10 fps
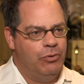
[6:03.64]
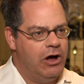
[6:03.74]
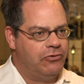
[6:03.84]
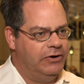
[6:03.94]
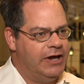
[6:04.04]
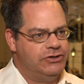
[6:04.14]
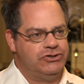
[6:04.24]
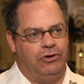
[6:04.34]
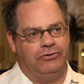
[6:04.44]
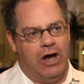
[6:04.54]

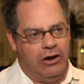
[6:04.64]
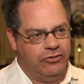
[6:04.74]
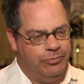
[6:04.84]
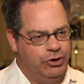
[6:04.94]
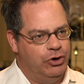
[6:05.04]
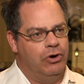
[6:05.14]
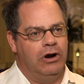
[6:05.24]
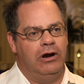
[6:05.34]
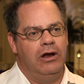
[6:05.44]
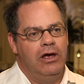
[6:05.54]
well-credentialed
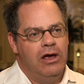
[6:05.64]
entrepreneur,